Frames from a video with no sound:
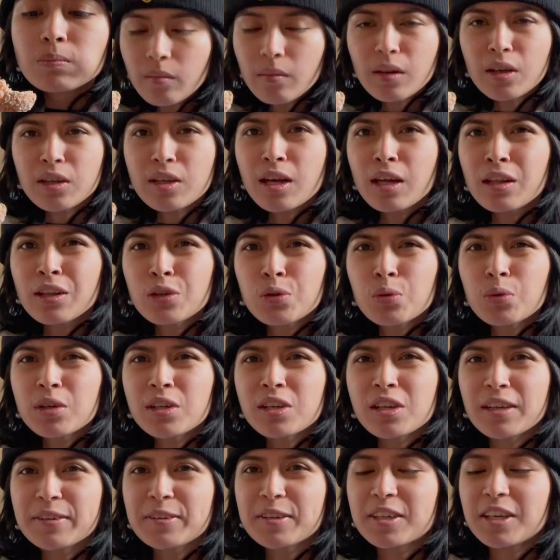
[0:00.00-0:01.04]
Yeah, this one
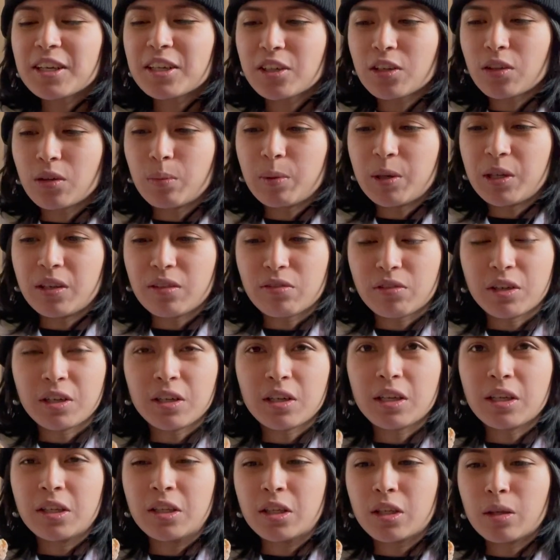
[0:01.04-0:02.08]
does taste a little bit different.
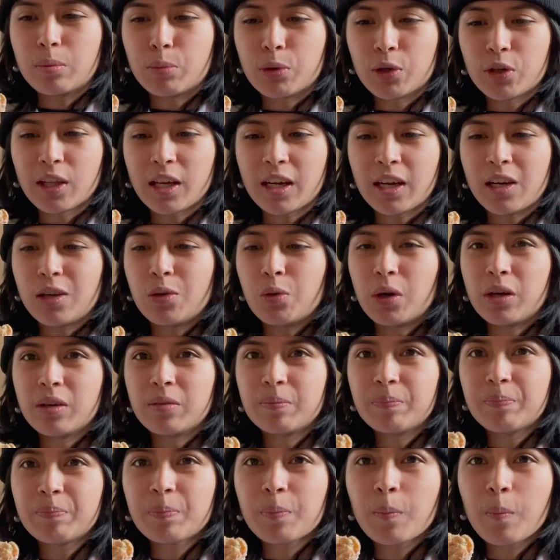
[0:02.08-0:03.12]
It's the birthday cake
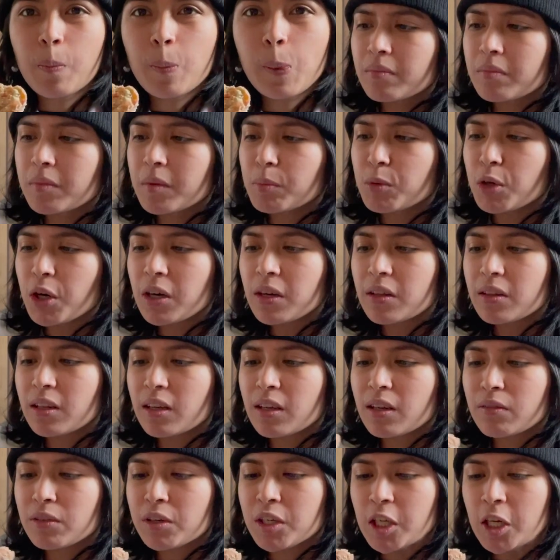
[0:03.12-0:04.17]
one. I'm trying to
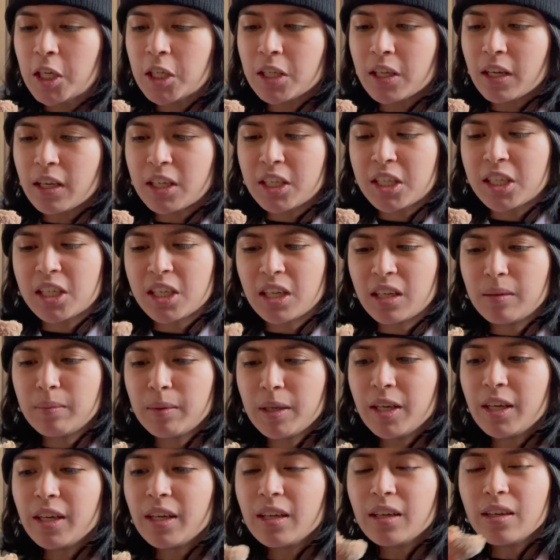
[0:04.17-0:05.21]
think if it tastes like
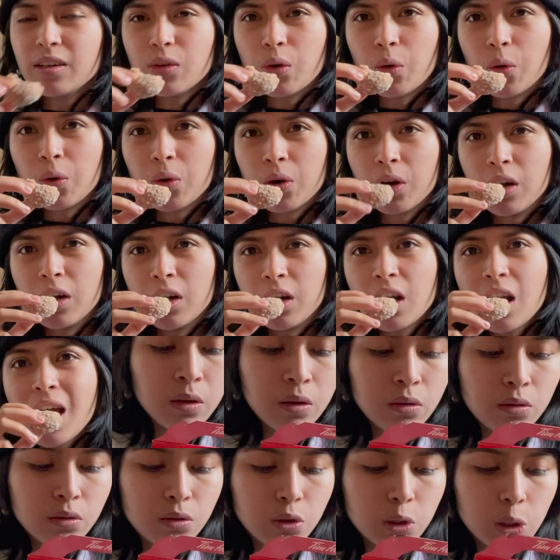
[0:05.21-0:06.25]
cinnamony or...
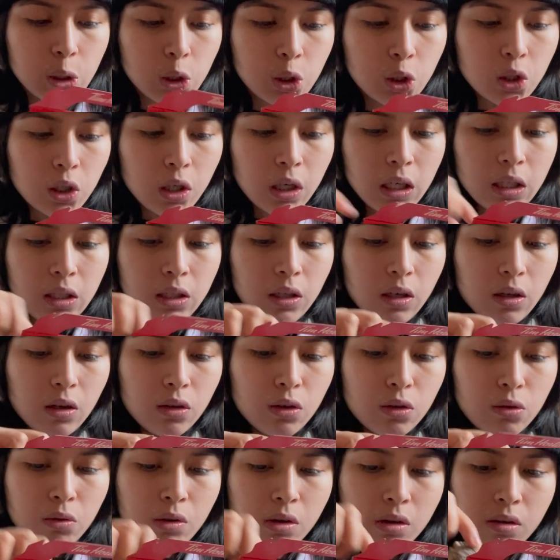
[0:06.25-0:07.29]
Let's try the
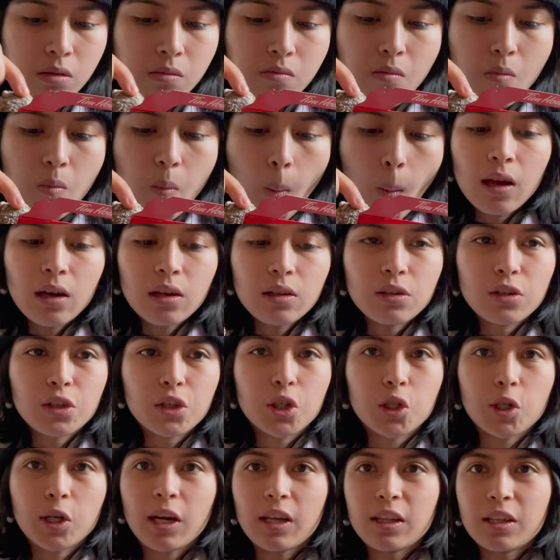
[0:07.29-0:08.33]
other one. Let's
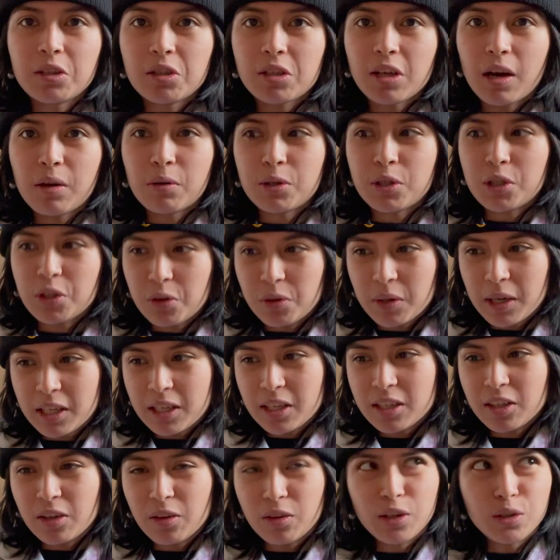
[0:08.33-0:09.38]
try the sourdough. I
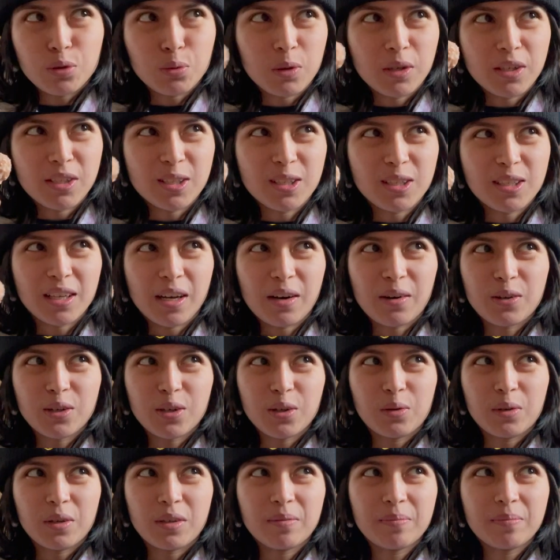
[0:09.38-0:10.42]
could tell this one is the sourdough
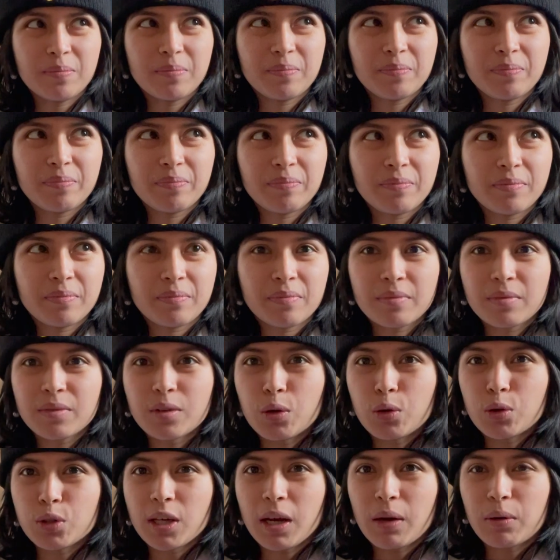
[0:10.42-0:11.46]
one.
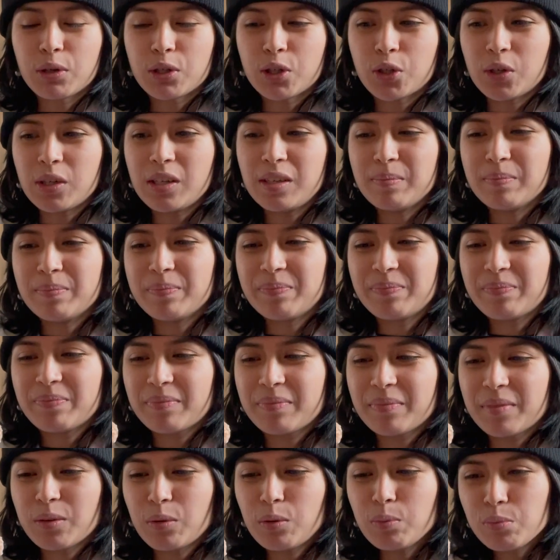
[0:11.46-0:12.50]
Oh, sour cream.
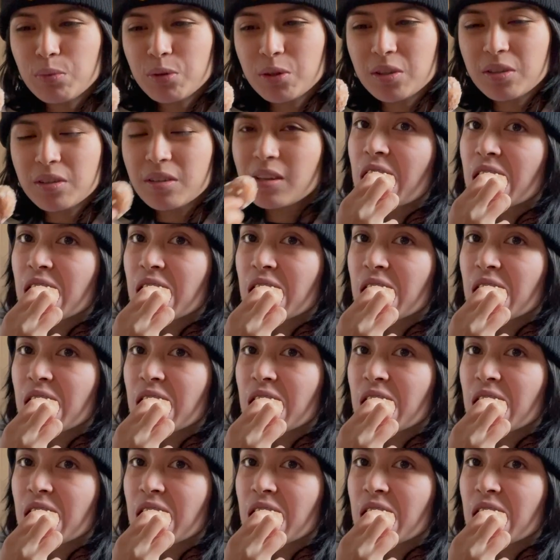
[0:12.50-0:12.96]
Oops.